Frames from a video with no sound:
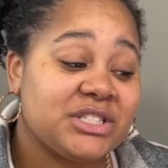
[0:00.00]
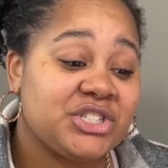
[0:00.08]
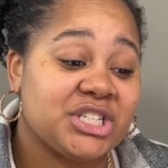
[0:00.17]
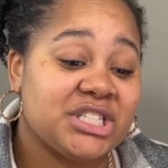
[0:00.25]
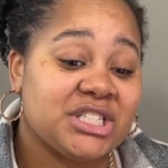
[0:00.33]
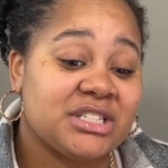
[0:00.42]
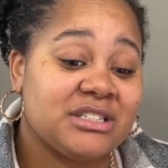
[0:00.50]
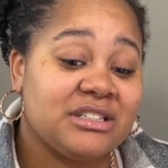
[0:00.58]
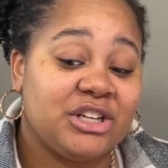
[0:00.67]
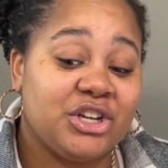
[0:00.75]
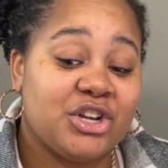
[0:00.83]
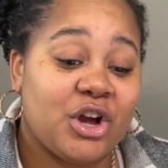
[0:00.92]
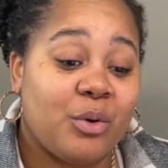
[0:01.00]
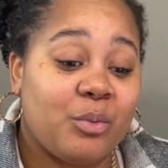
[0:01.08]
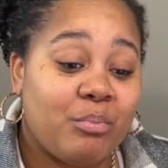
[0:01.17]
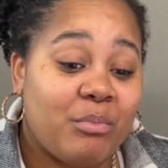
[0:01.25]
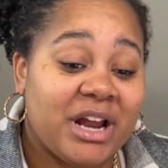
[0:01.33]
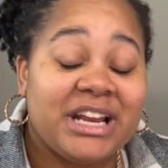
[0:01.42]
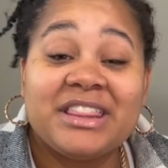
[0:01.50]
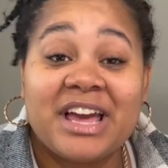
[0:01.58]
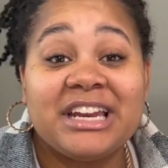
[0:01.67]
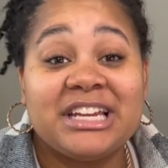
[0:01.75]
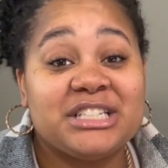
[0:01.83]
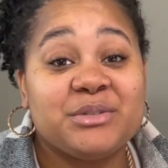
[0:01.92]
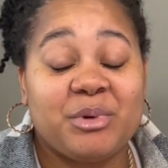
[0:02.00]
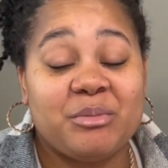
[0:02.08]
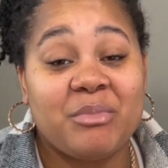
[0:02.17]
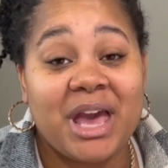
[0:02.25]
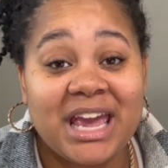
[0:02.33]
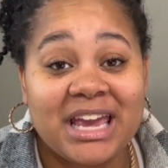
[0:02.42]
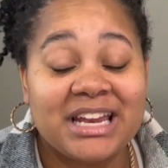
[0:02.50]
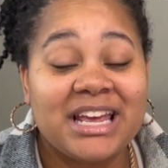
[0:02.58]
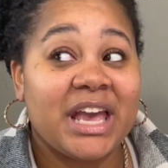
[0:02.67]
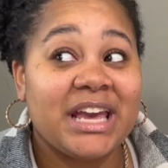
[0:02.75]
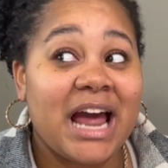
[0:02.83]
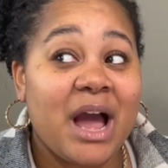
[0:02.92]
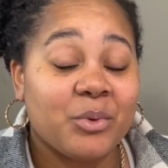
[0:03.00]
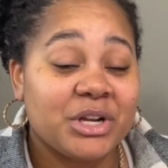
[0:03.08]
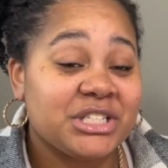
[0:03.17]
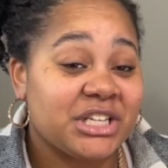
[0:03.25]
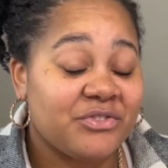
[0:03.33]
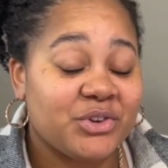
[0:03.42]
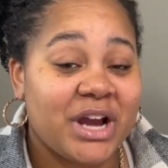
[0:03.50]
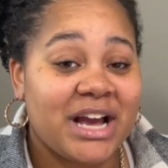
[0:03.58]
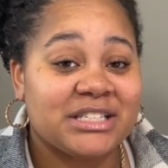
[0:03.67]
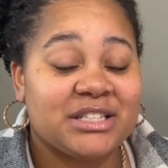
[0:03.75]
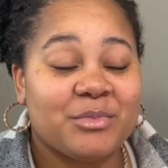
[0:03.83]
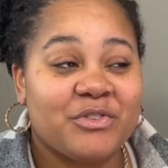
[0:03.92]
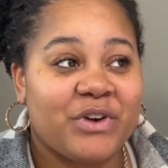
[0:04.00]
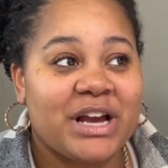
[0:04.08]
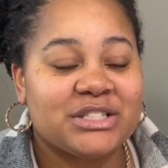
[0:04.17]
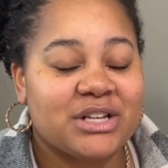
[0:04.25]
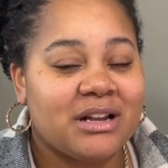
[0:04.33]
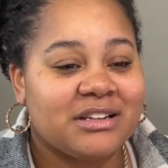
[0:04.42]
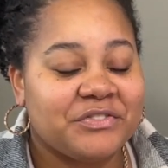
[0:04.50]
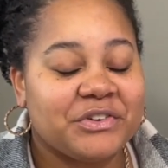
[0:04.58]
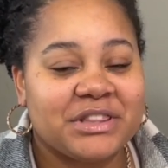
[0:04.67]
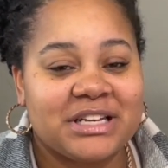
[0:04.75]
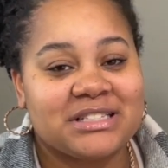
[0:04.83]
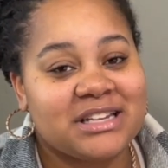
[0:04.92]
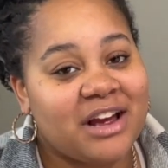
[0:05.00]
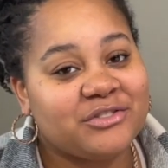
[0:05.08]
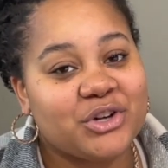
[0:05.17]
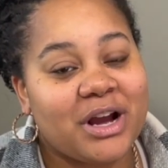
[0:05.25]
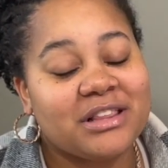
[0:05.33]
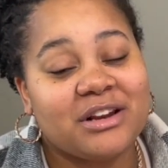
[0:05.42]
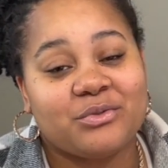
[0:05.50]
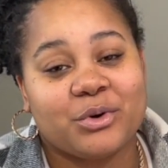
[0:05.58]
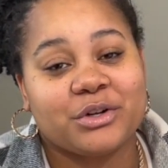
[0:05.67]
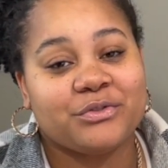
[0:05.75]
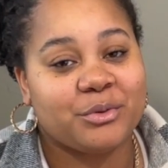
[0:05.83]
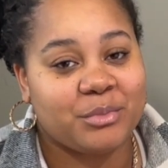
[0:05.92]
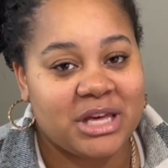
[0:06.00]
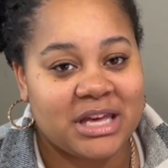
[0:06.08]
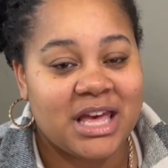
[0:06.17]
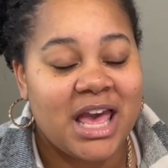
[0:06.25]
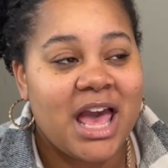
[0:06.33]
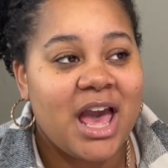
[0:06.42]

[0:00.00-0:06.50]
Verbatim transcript: just, you know, money that needed to be made. And I wanted to give you guys some advice on different things that I've tried that have worked for me.